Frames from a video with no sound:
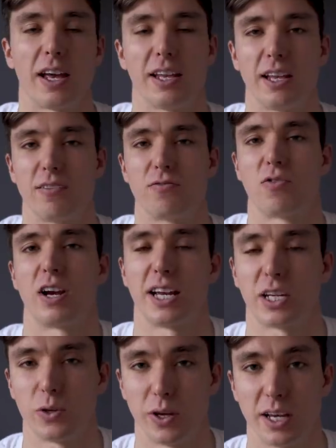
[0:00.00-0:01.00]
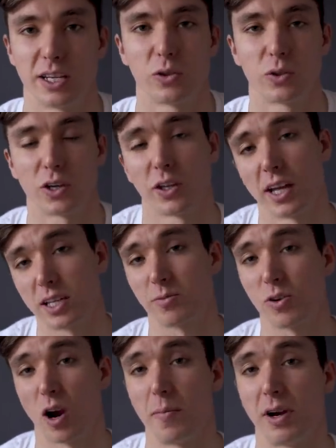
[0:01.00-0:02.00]
and then right next to it is also that
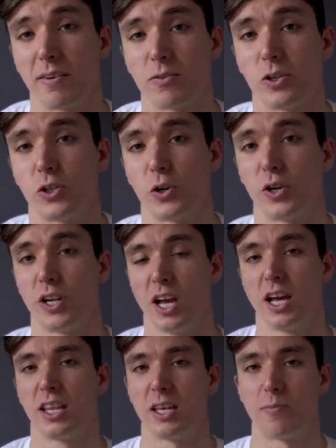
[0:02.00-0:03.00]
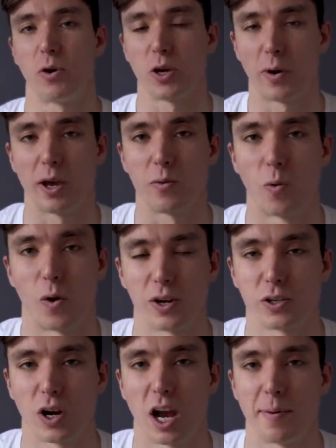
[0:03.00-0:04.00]
subscribe button if you want to join the Bodyweight Warrior
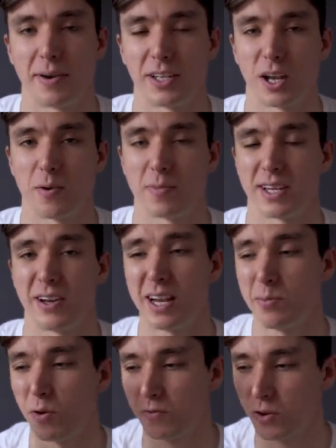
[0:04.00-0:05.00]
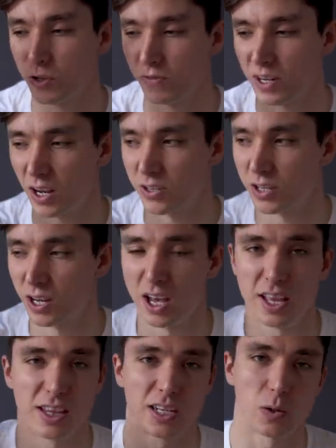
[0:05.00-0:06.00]
tribe and don't miss out any more future videos,
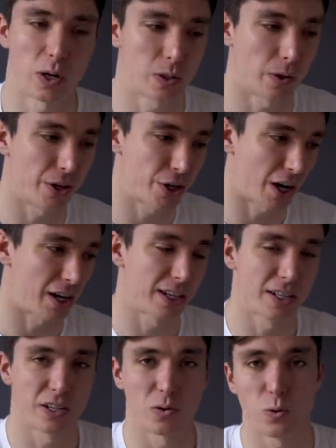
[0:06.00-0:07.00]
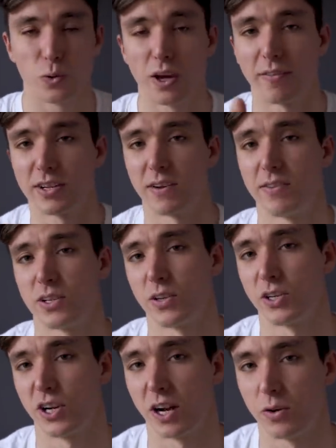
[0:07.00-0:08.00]
this 2020 checklist, all the other stuff that's on
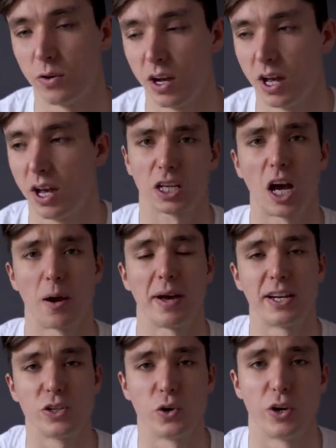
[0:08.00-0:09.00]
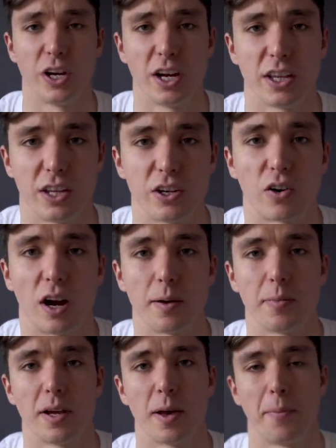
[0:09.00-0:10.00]
this channel. Come and join the
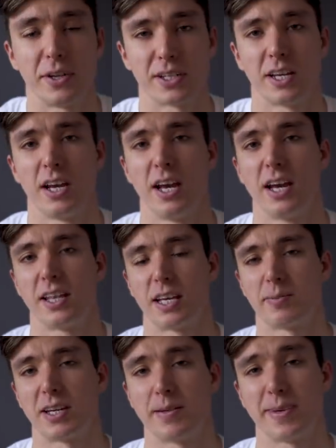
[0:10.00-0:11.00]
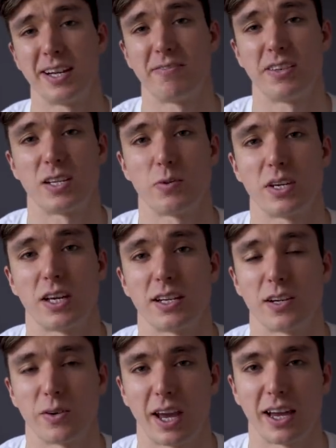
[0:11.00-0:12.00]
tribe. But that's basically been it for this week,
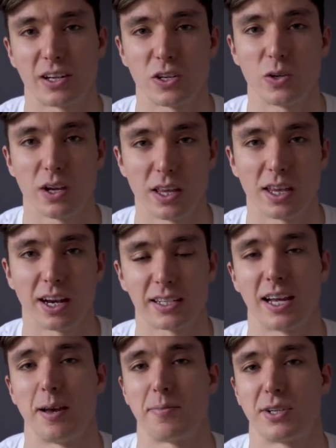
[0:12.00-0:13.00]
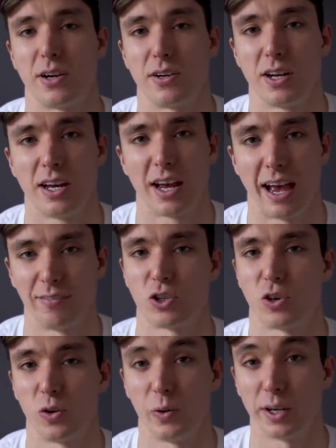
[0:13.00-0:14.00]
guys. I'll catch you in the next episode. Have a
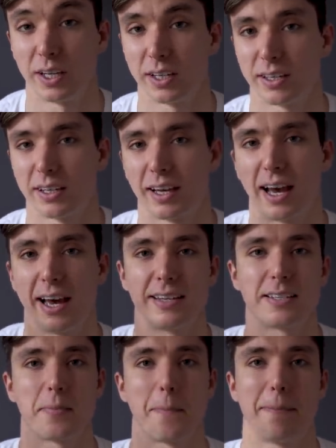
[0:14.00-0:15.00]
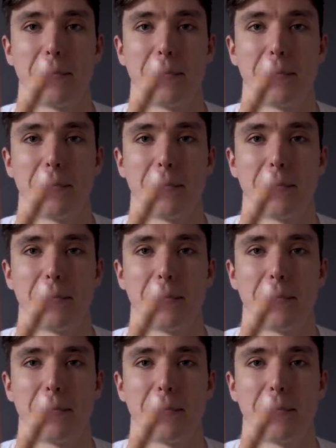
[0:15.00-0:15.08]
strong week, and